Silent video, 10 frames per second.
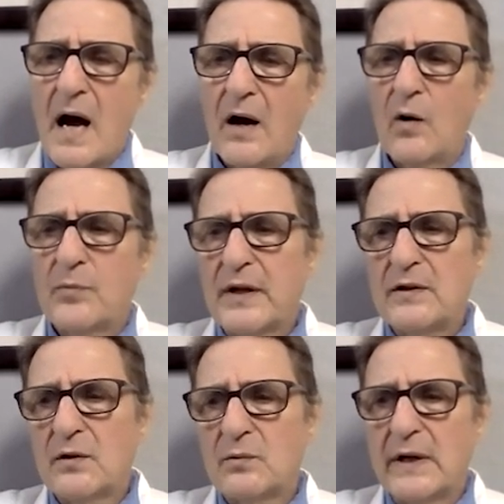I hope
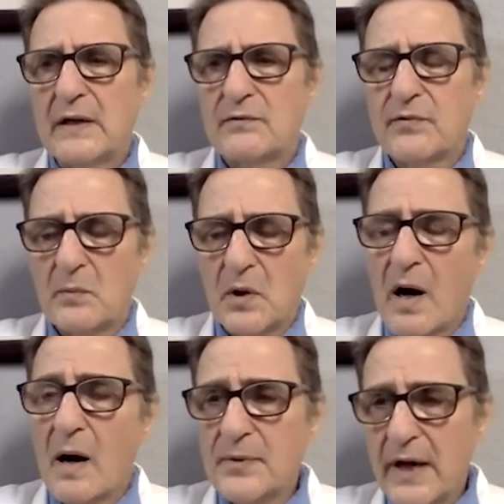that you'll read it for more
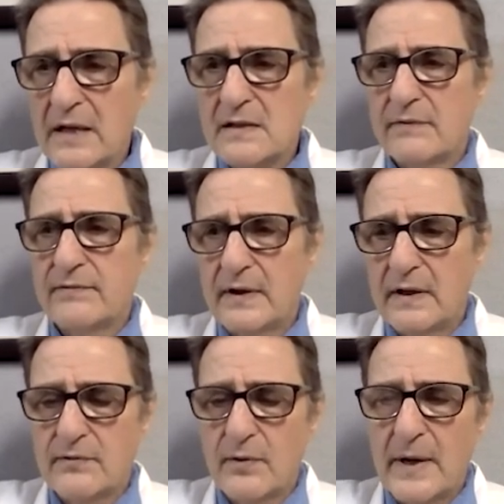comprehensive
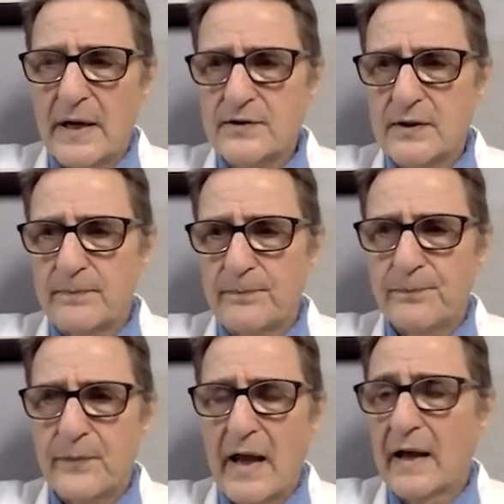information.
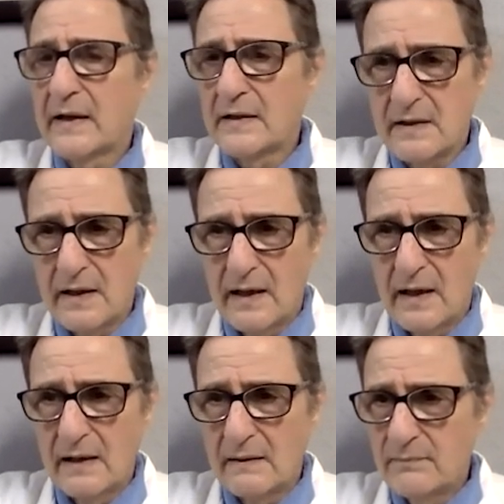And it's,
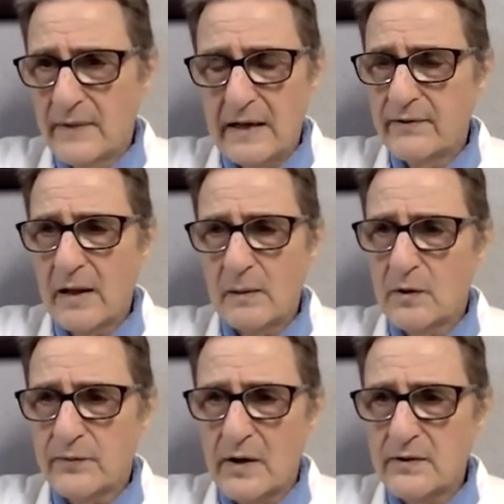made
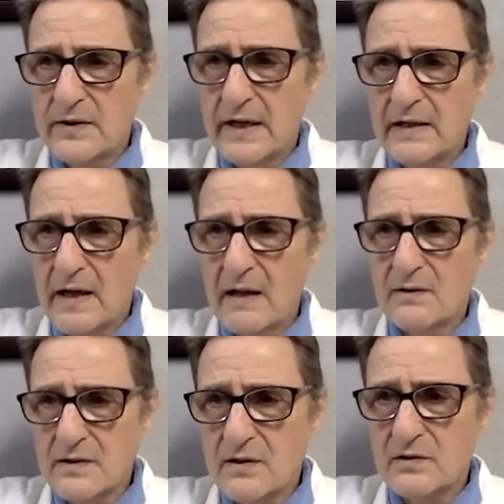available for under
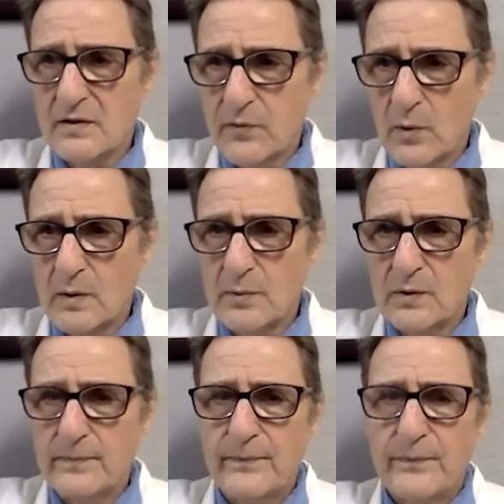$10, so it's affordable.